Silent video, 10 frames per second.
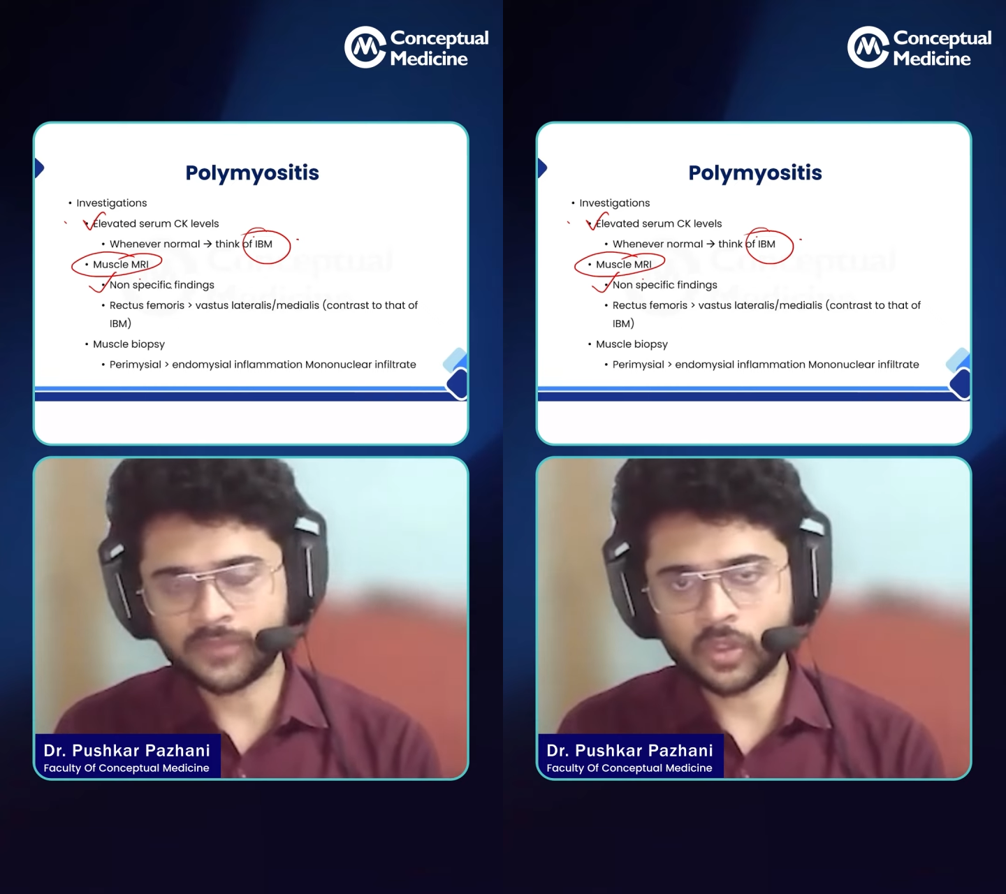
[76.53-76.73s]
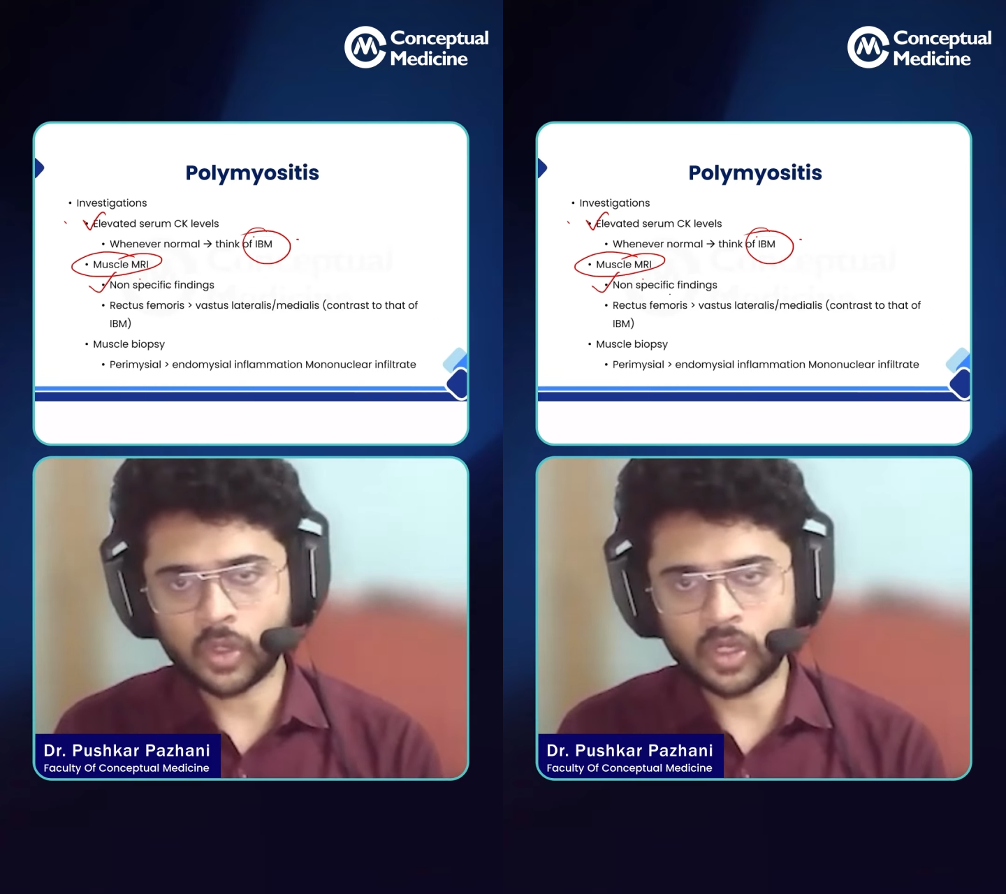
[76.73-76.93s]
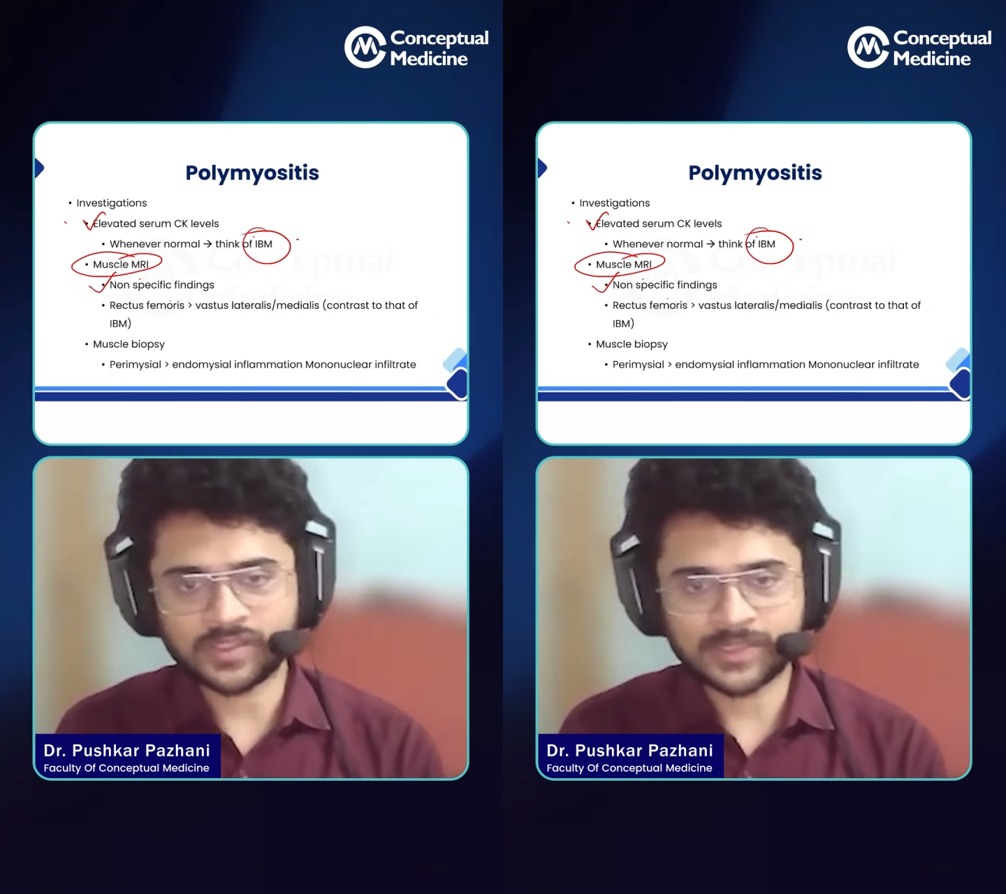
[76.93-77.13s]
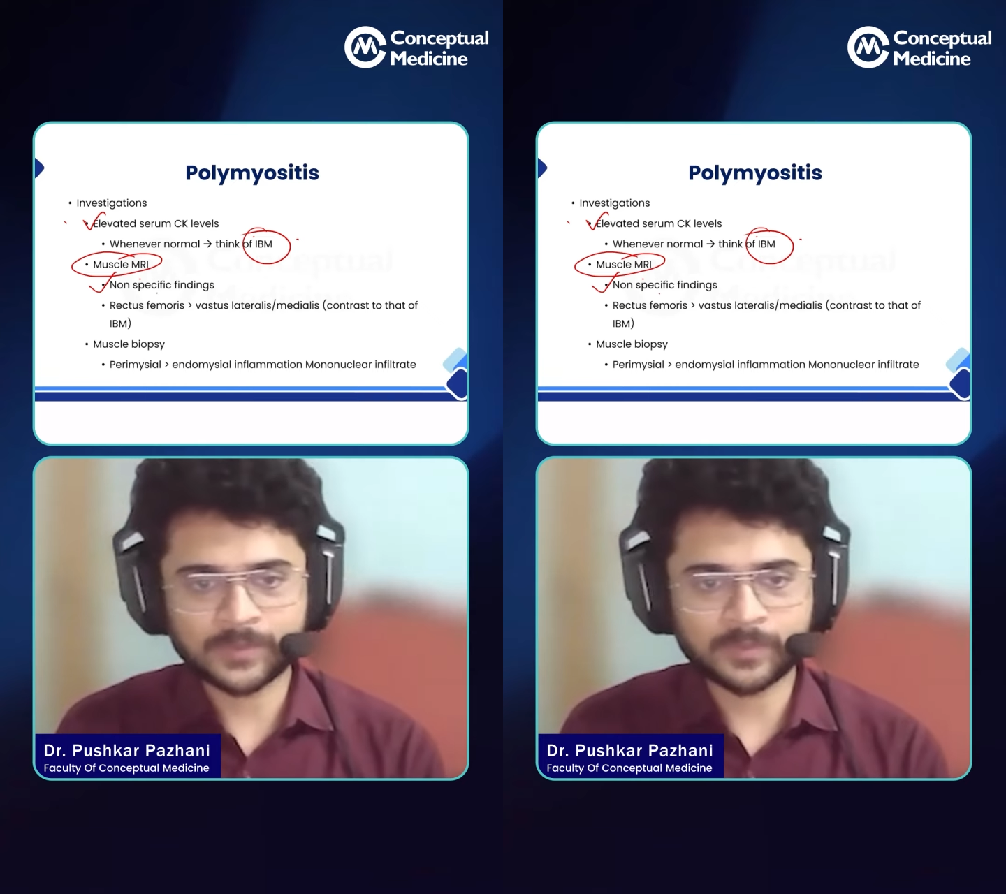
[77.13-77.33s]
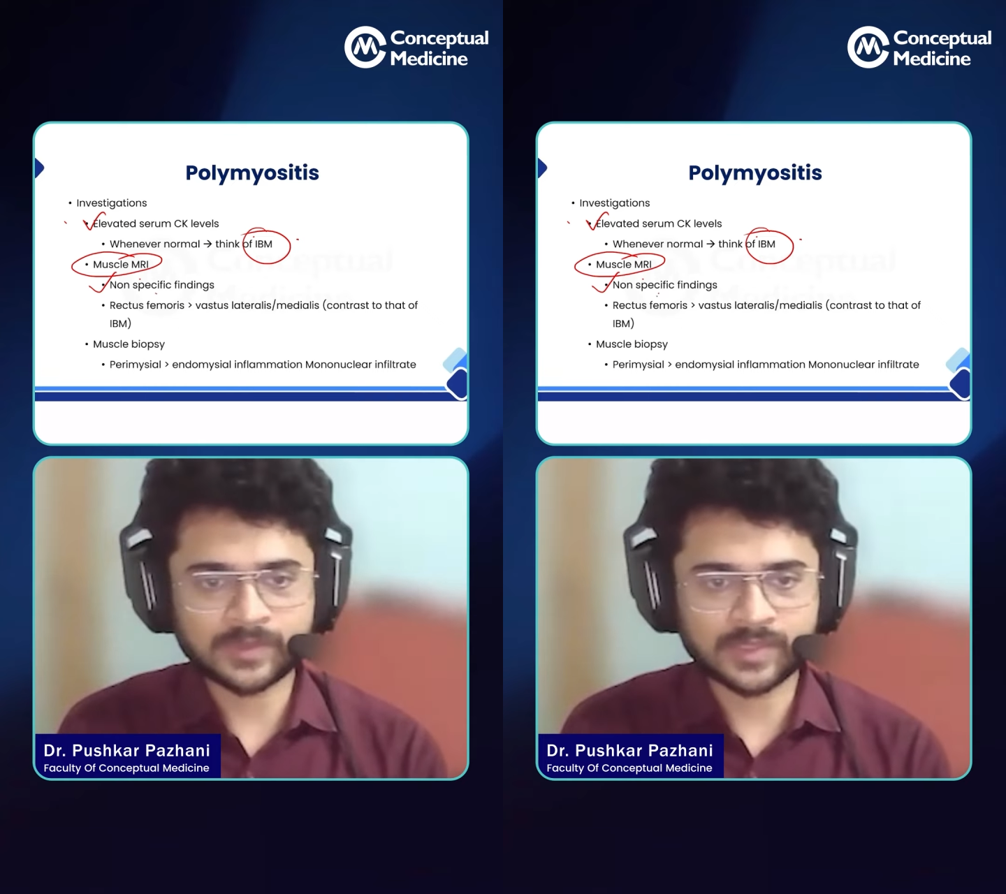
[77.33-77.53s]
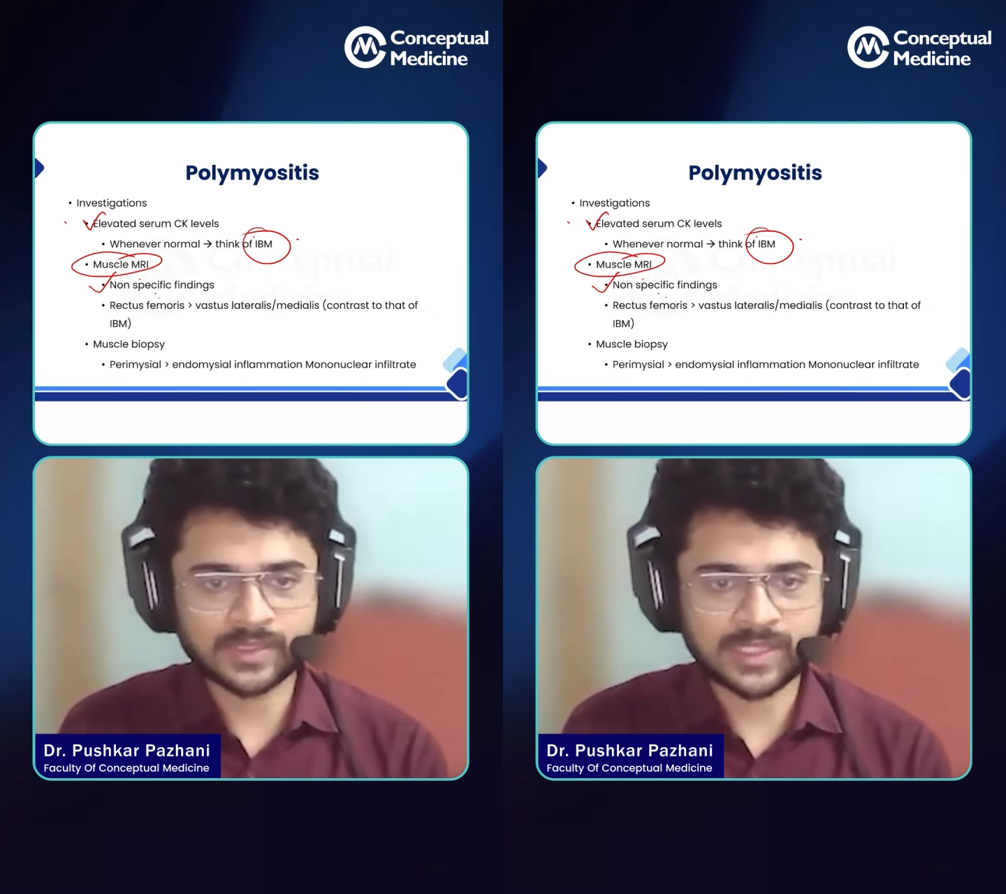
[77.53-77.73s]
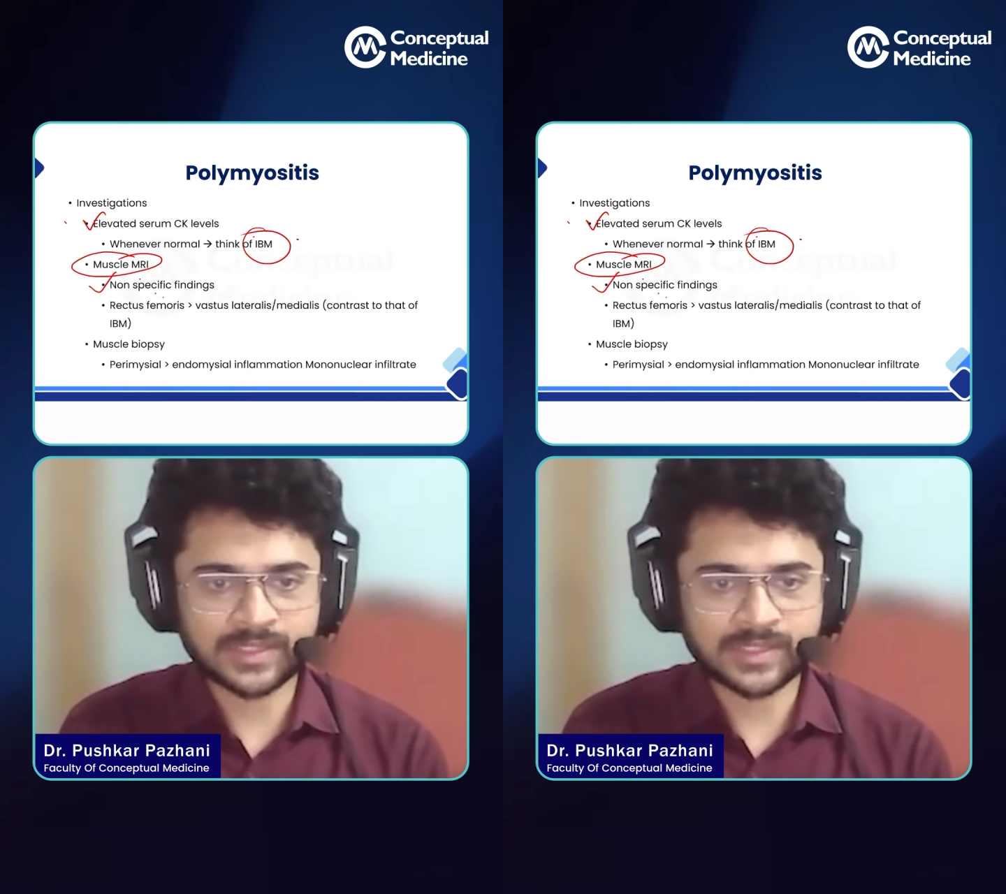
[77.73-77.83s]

it of the quadriceps muscles,